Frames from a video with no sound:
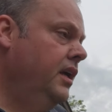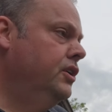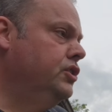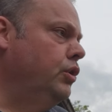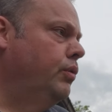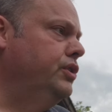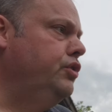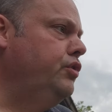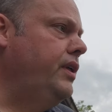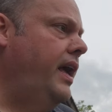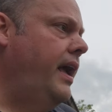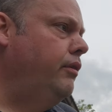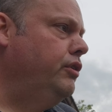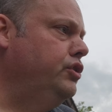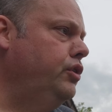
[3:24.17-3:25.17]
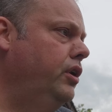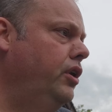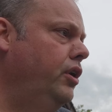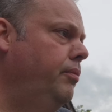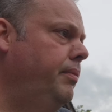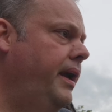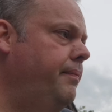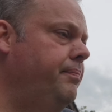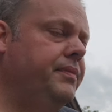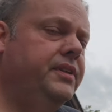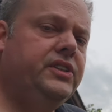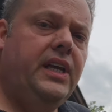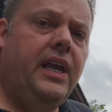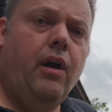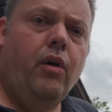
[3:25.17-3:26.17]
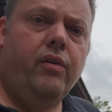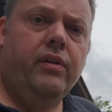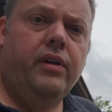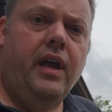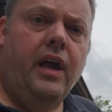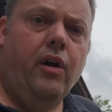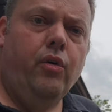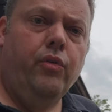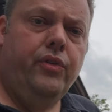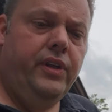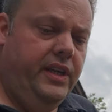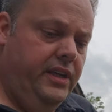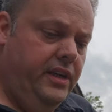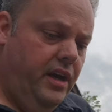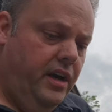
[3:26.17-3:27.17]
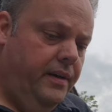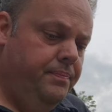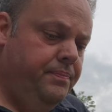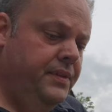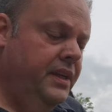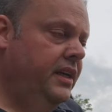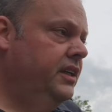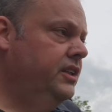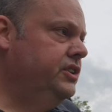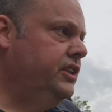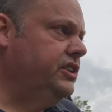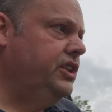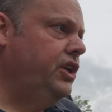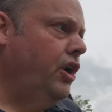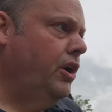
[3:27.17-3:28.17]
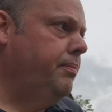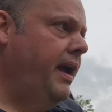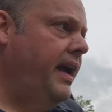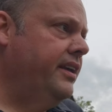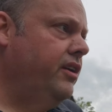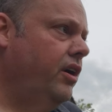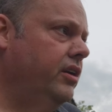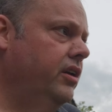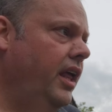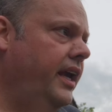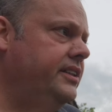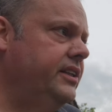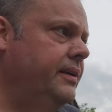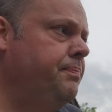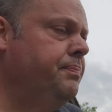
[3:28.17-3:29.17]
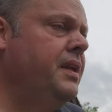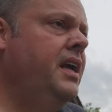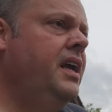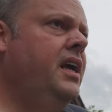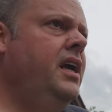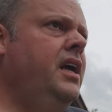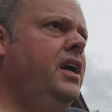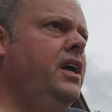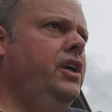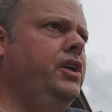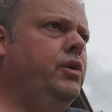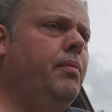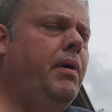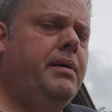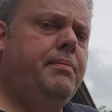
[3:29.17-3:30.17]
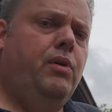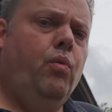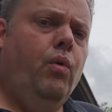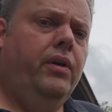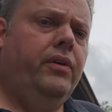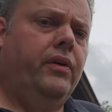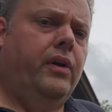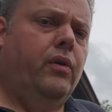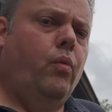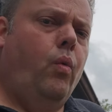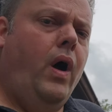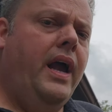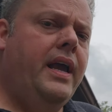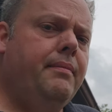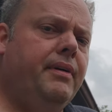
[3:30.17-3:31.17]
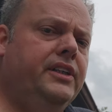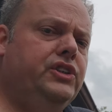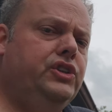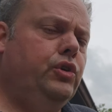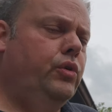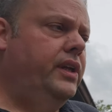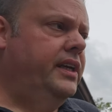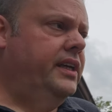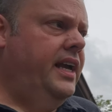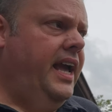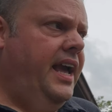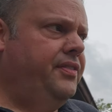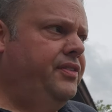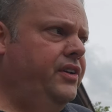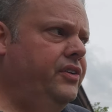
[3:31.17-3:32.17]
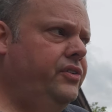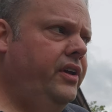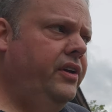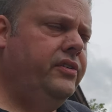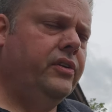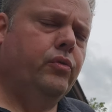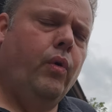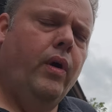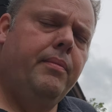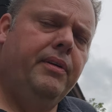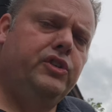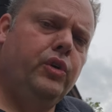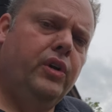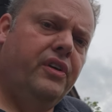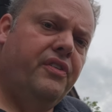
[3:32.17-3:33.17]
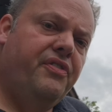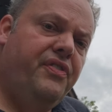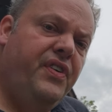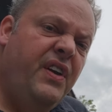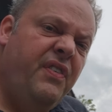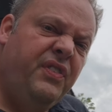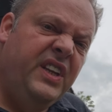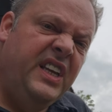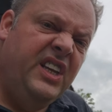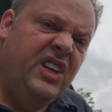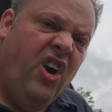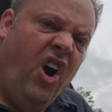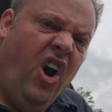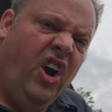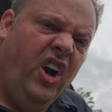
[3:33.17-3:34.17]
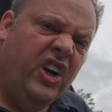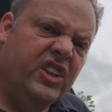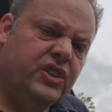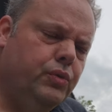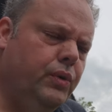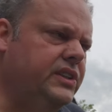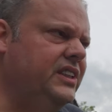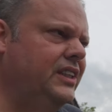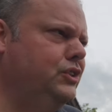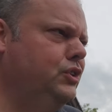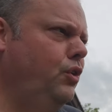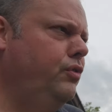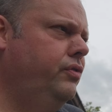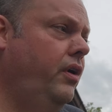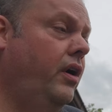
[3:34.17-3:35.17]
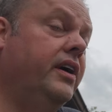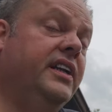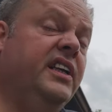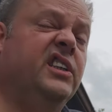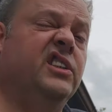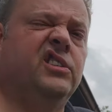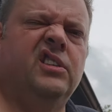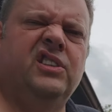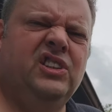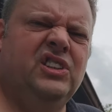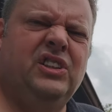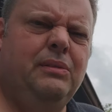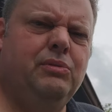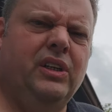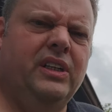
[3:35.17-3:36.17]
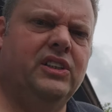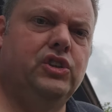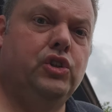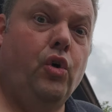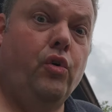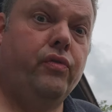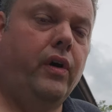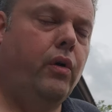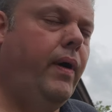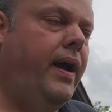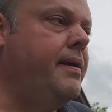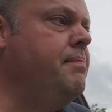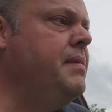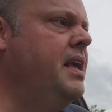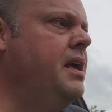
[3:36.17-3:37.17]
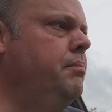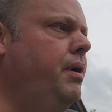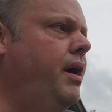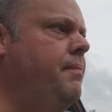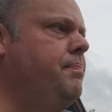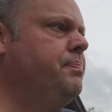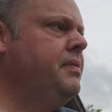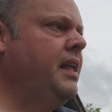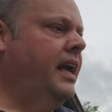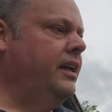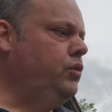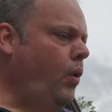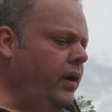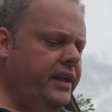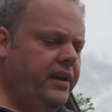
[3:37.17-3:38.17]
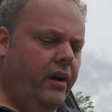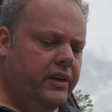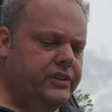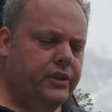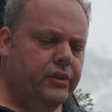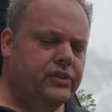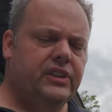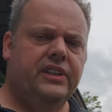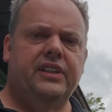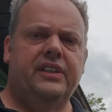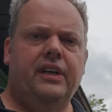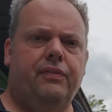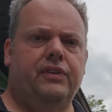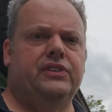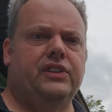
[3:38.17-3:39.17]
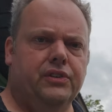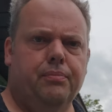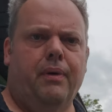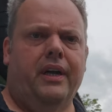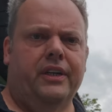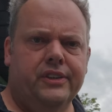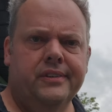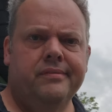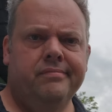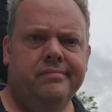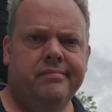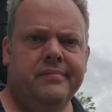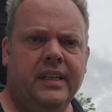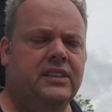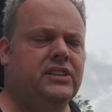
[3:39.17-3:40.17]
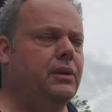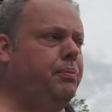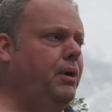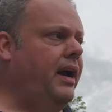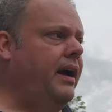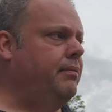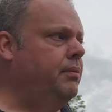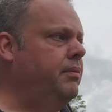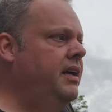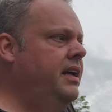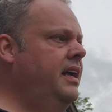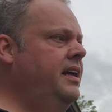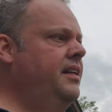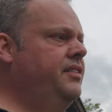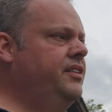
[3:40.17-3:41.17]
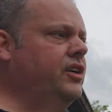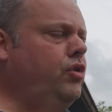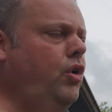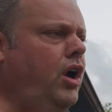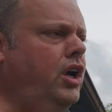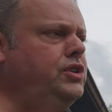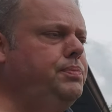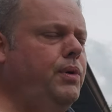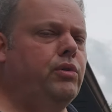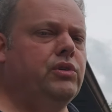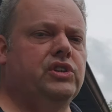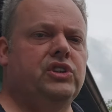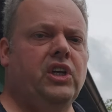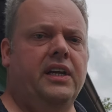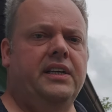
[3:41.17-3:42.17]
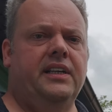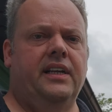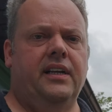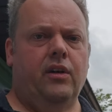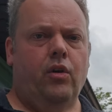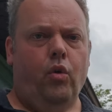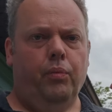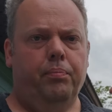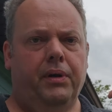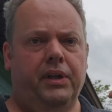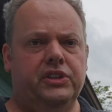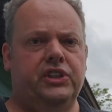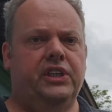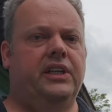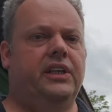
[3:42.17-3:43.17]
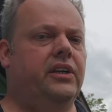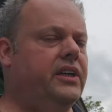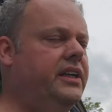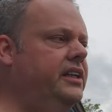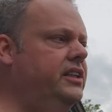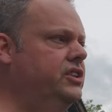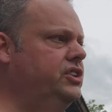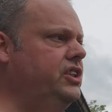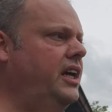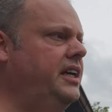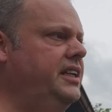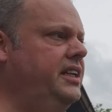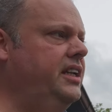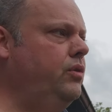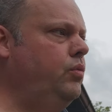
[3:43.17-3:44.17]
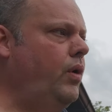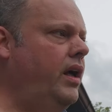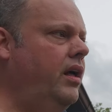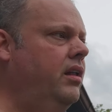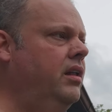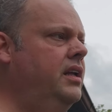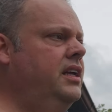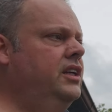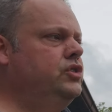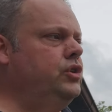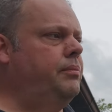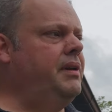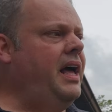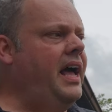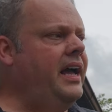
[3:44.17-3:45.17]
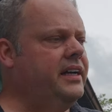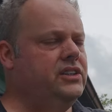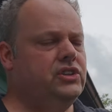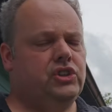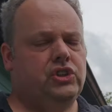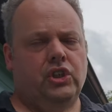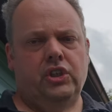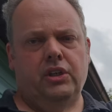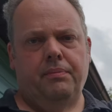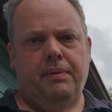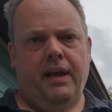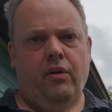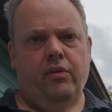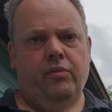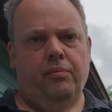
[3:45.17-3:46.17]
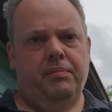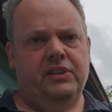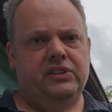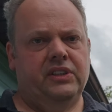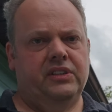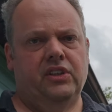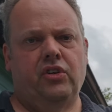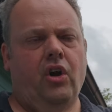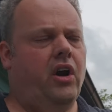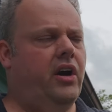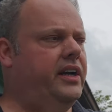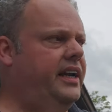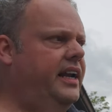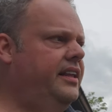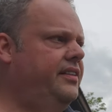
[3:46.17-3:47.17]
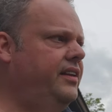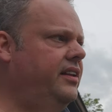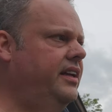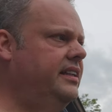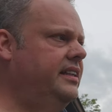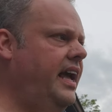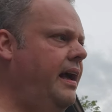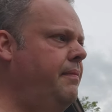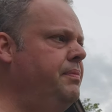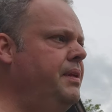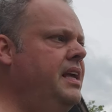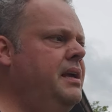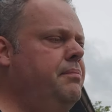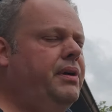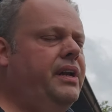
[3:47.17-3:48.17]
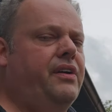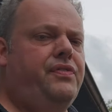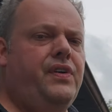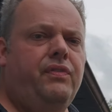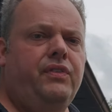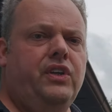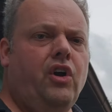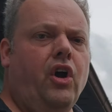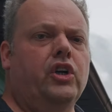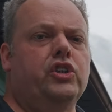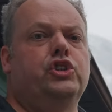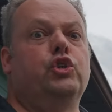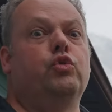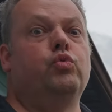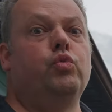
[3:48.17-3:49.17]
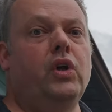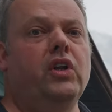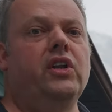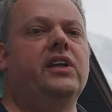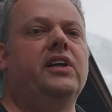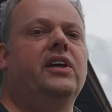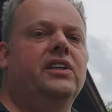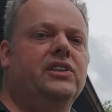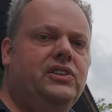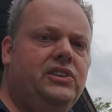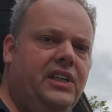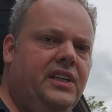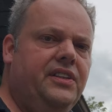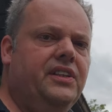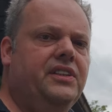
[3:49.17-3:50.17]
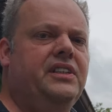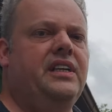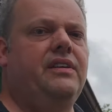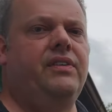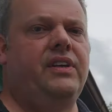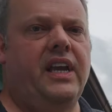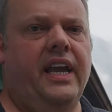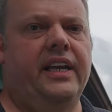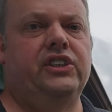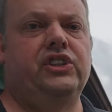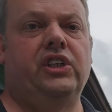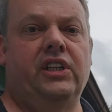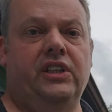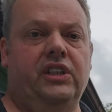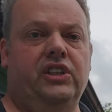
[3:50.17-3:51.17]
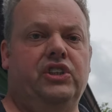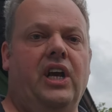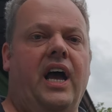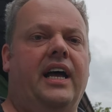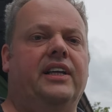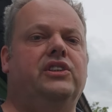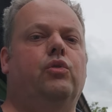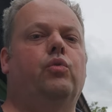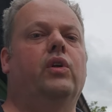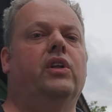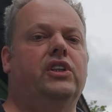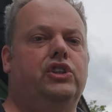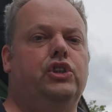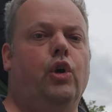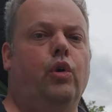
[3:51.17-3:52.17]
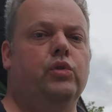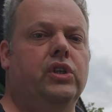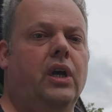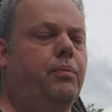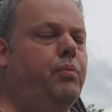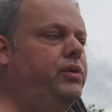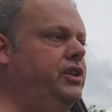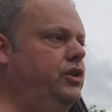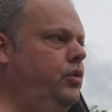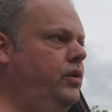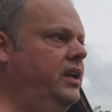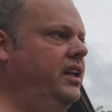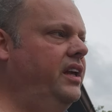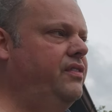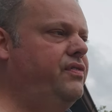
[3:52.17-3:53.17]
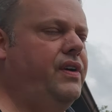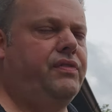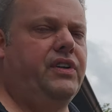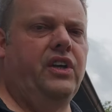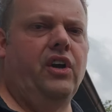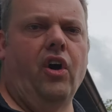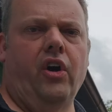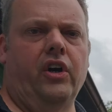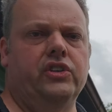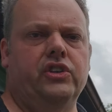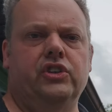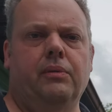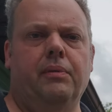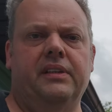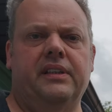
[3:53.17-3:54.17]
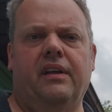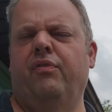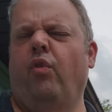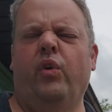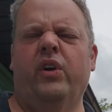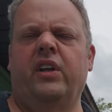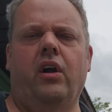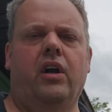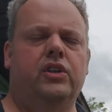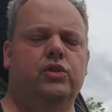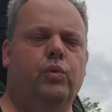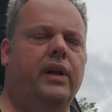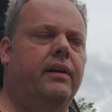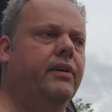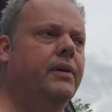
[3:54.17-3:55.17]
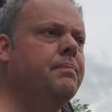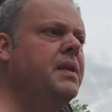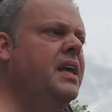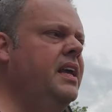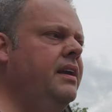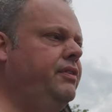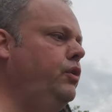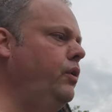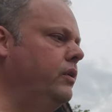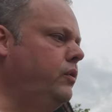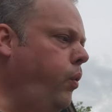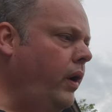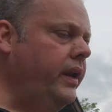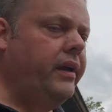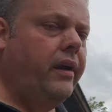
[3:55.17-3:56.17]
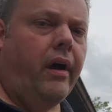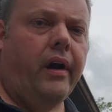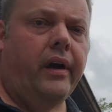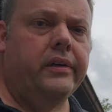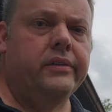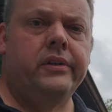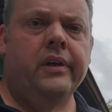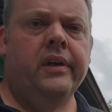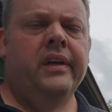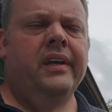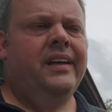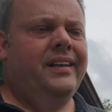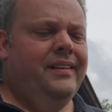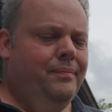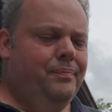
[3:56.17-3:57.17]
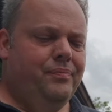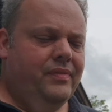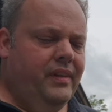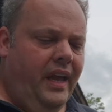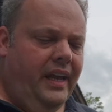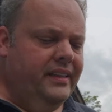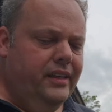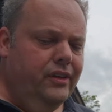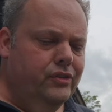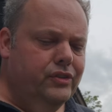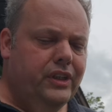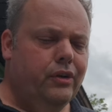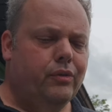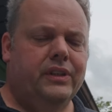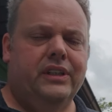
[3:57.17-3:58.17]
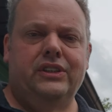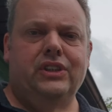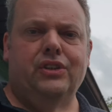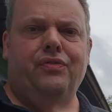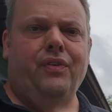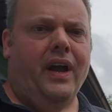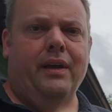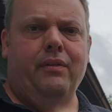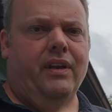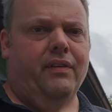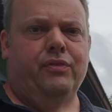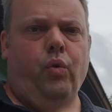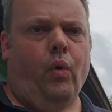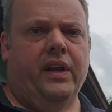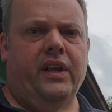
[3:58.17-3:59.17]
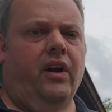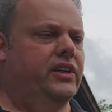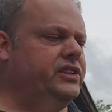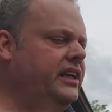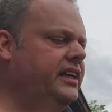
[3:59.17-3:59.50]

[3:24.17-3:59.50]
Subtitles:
So we'll do that. We'll shoot a little bit, see how the 60-yard backyard likes it. You might be wondering, why am I shooting at this distance? Why am I shooting 50 yards? Rich, that's so far. It is. It just seems like it's so far away. But at 20 yards, you don't see the difference as much. That's the problem. The crossbow is sighted in, old Bunjie here is sighted in well, so I'm not concerned about missing the target, anything like that. But at 50 yards, you're really going to see the deviation in the shots. It really shows up when you do it at like 50 yards or something like that, 40 yards, whatever. If you do it at 20 yards, I can kill deer with these just fine at 20 yards.